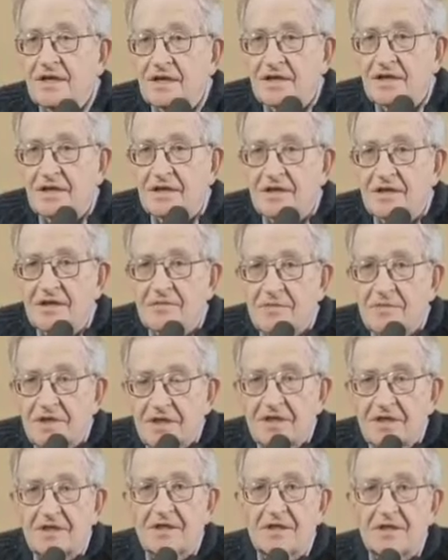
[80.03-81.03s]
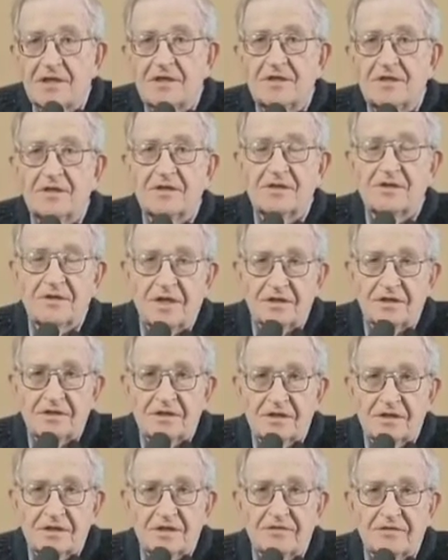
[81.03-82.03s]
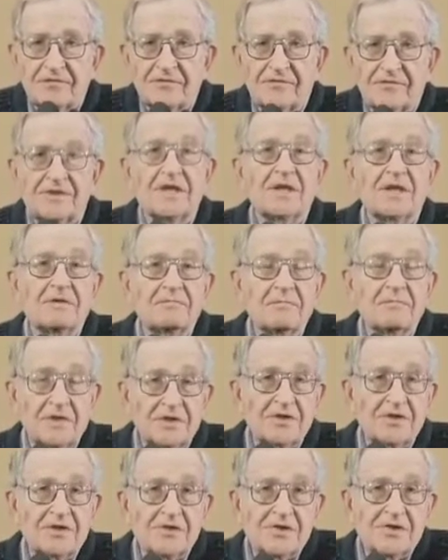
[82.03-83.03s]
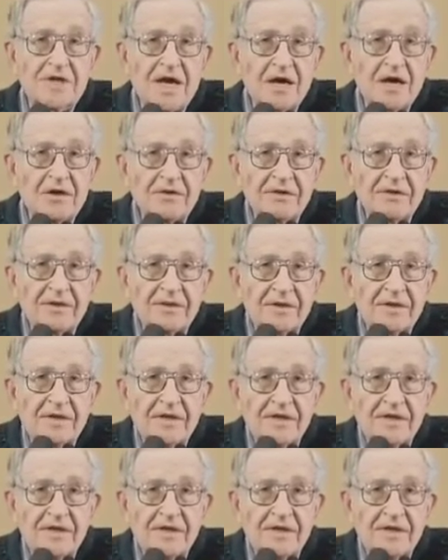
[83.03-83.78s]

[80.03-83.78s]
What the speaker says: But in the sense of, say, much of the South,